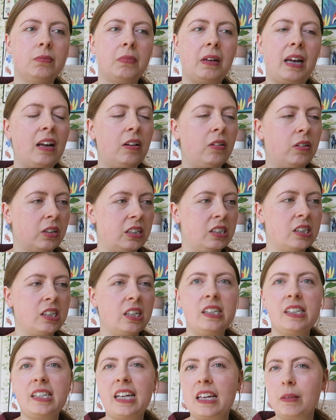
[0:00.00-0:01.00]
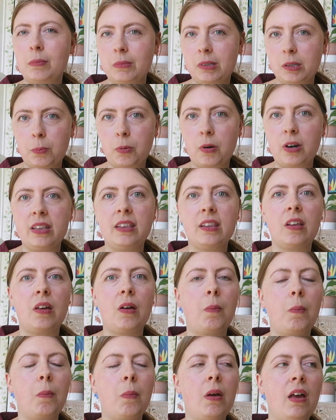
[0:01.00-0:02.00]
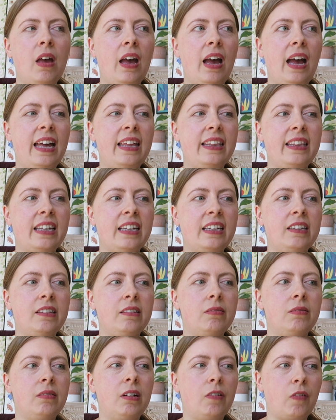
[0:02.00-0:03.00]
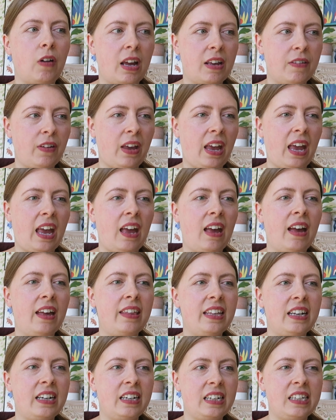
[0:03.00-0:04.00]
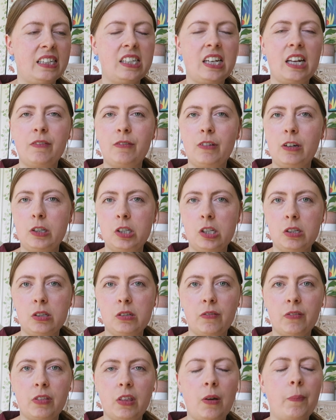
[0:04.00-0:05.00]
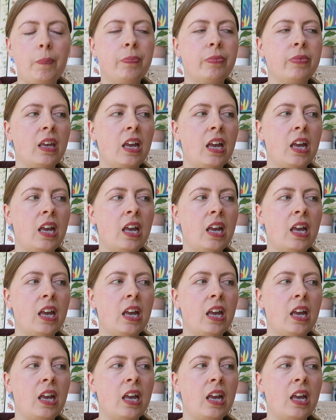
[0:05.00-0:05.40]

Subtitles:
how long it's gonna take them to print them and then arrive here, and then I need to take photos of them.